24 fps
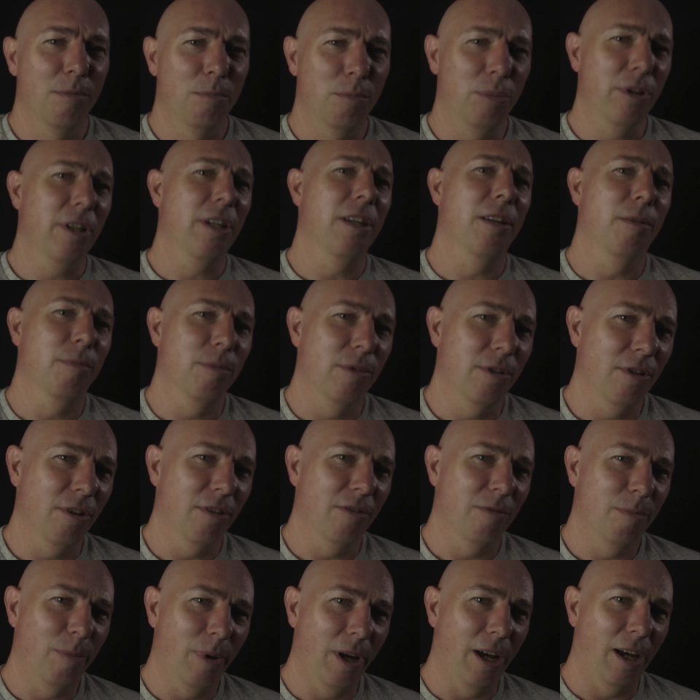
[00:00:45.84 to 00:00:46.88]
bring
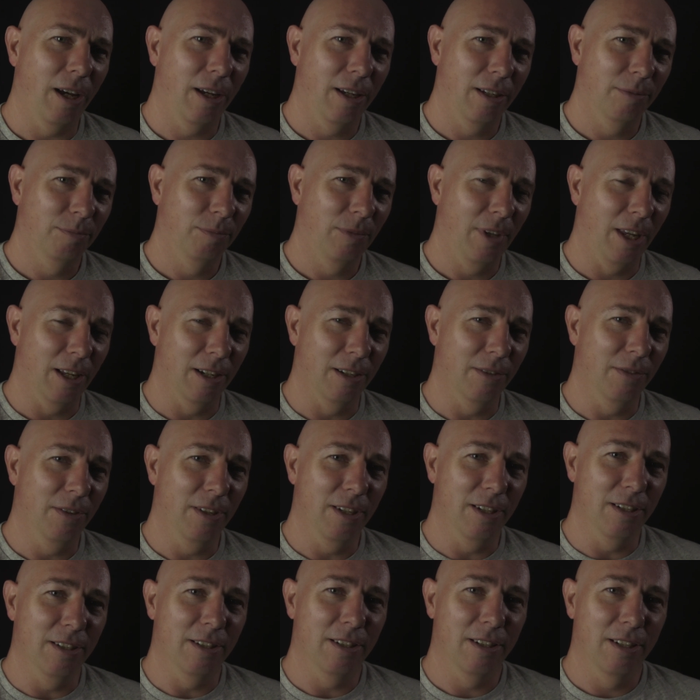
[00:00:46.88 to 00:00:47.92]
himself back out of
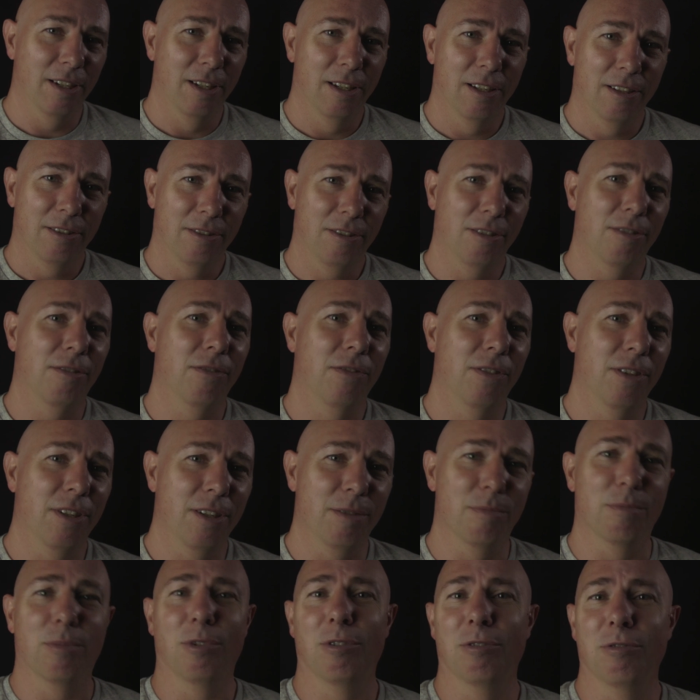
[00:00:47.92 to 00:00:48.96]
his
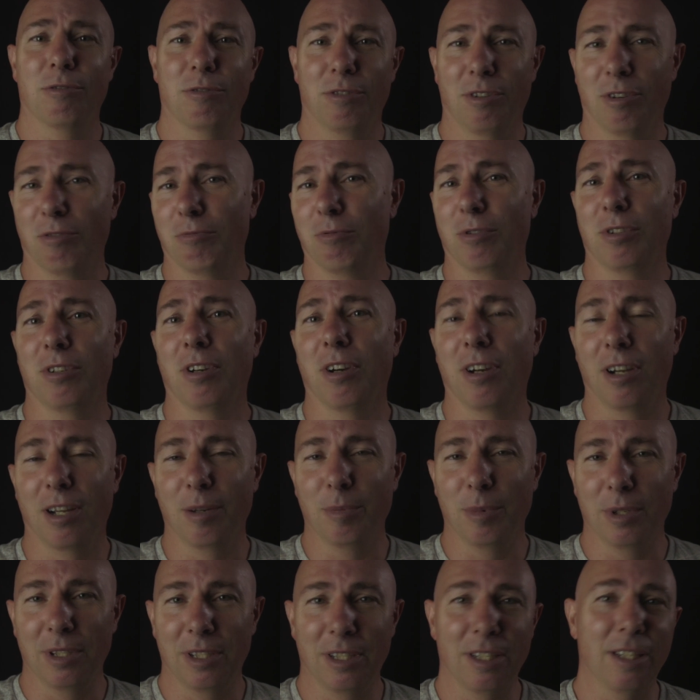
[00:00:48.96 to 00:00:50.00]
self-imposed
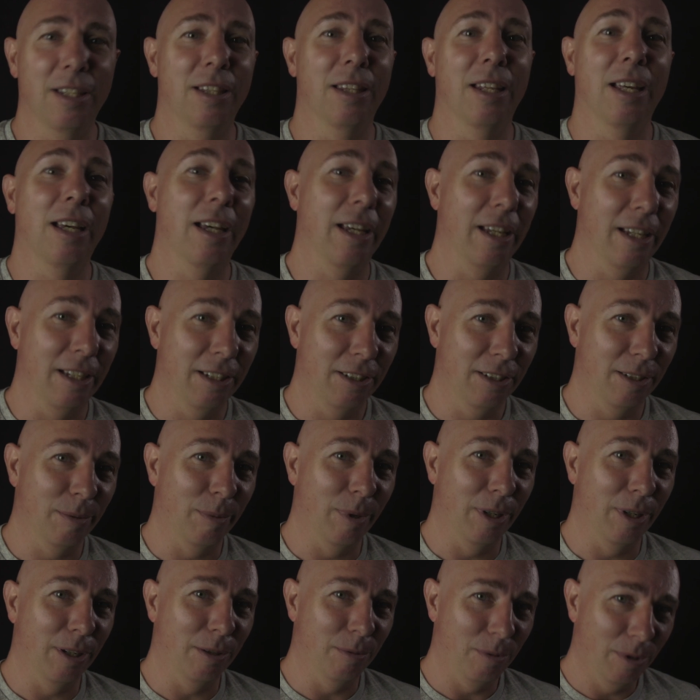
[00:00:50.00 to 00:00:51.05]
retirement in the
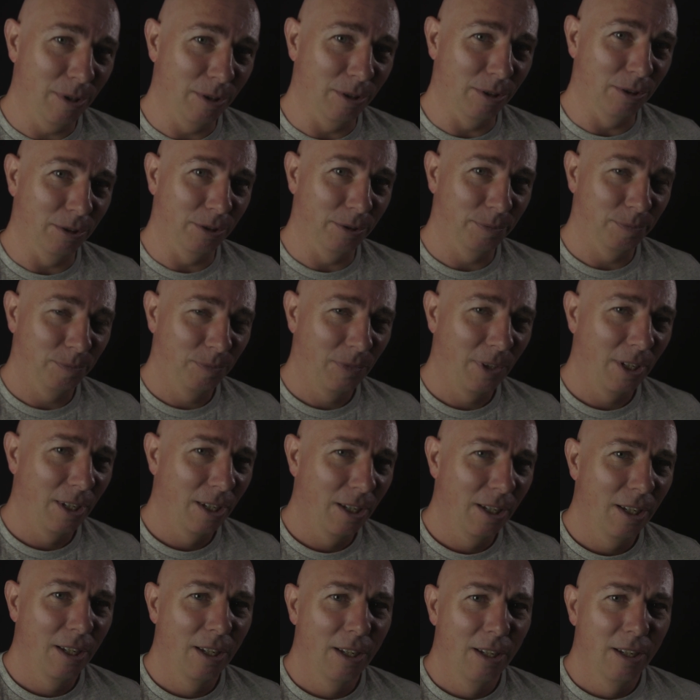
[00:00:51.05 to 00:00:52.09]
ASMR world?
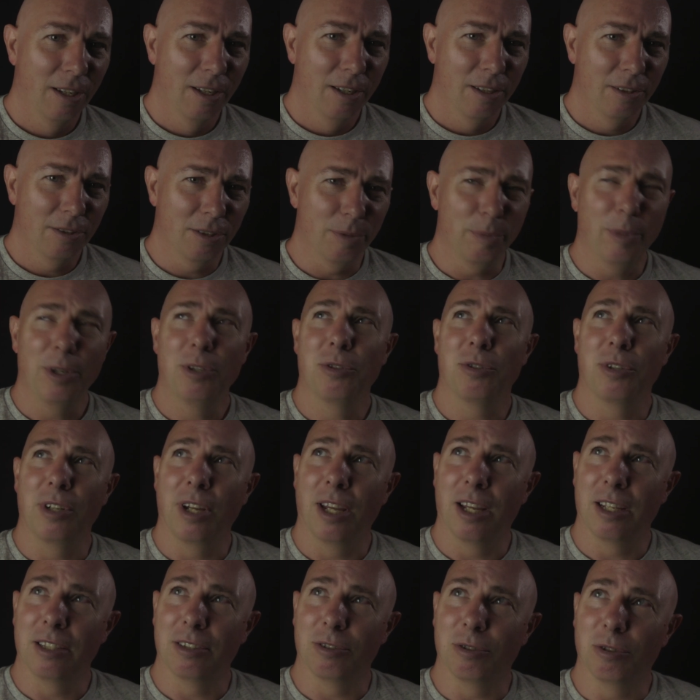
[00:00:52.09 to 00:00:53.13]
Dmitri
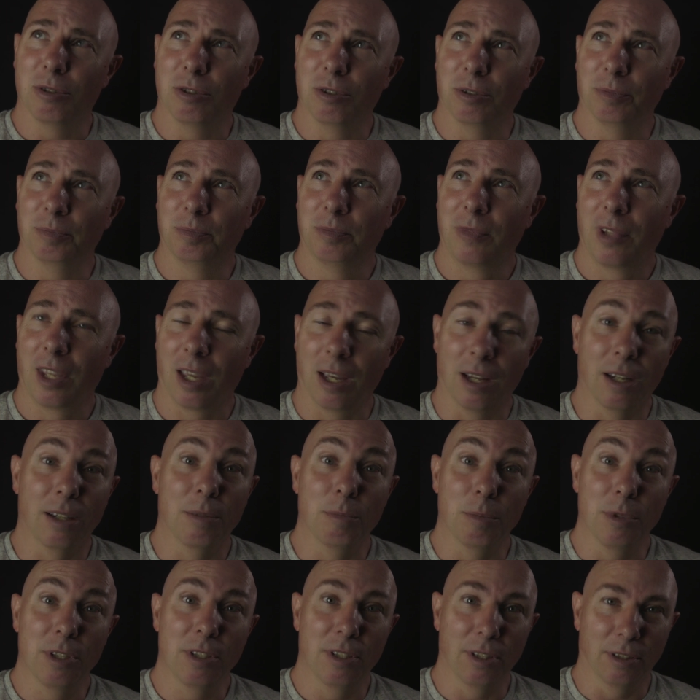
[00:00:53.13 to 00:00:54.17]
has gone
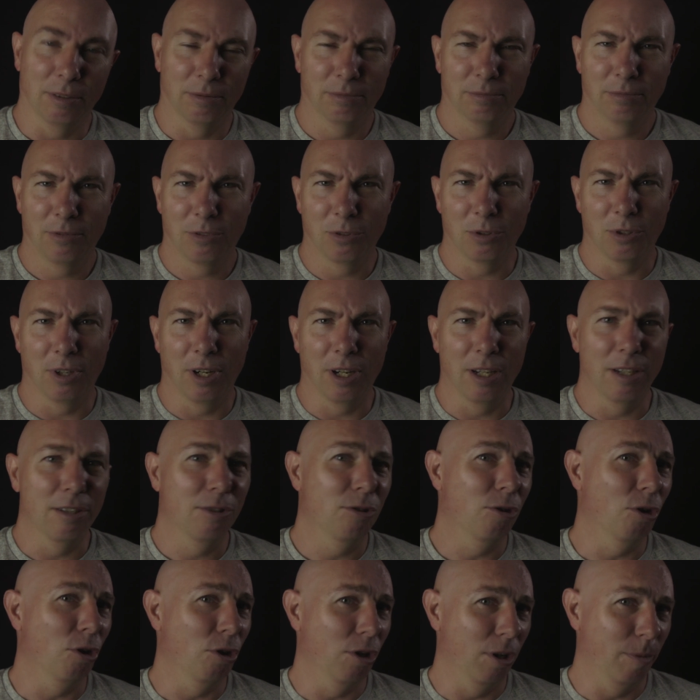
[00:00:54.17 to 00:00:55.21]
missing for a
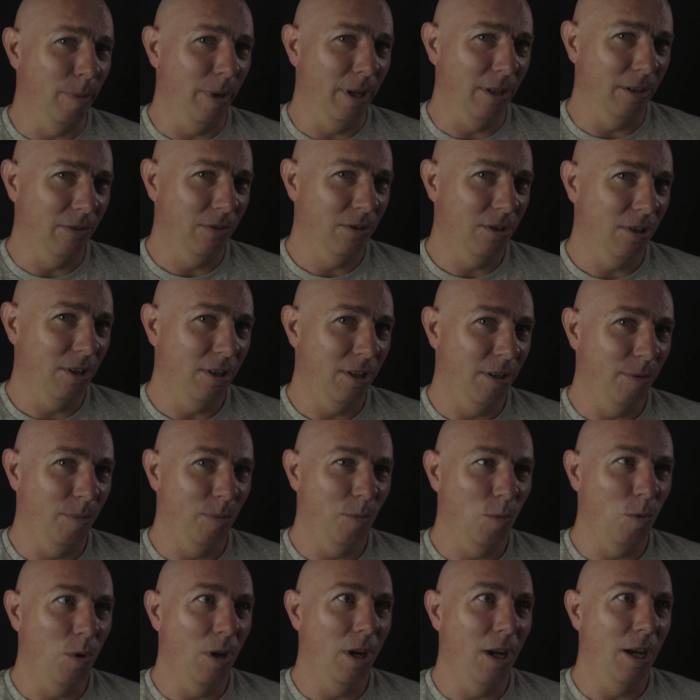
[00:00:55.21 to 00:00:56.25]
certain amount of time,
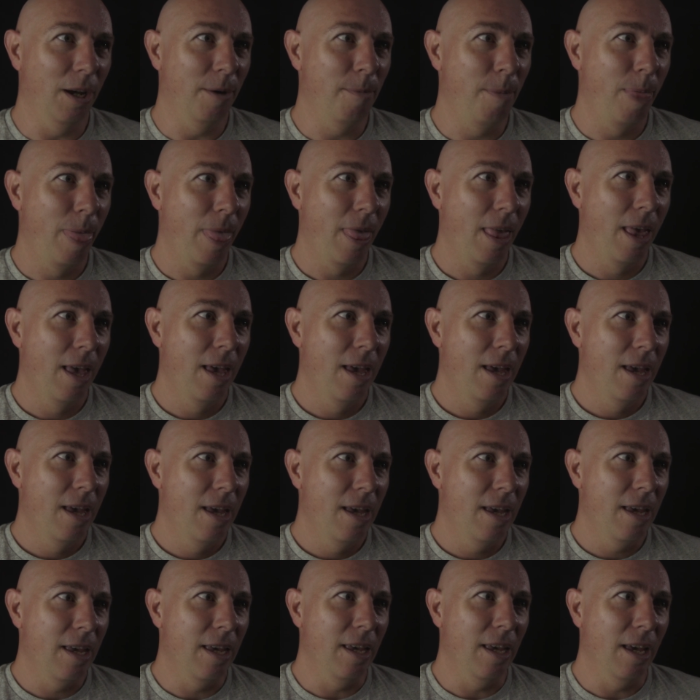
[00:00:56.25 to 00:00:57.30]
where
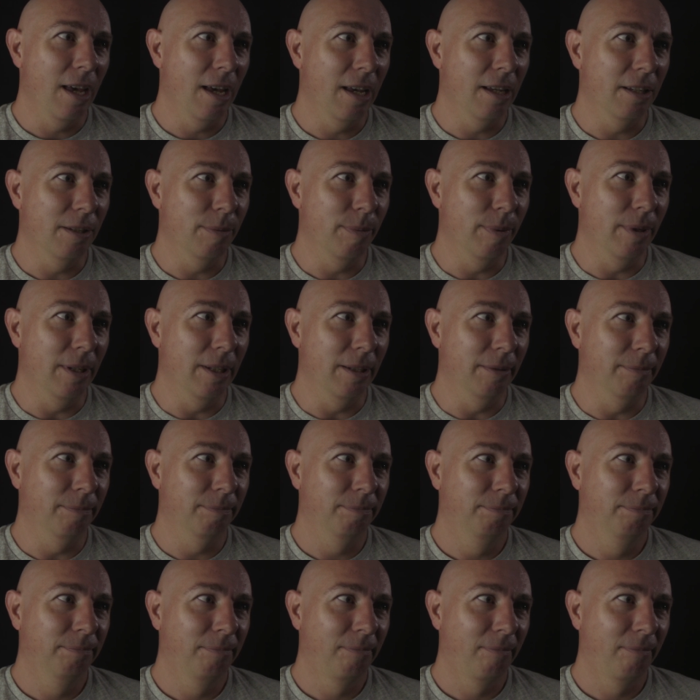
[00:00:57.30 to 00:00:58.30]
he has been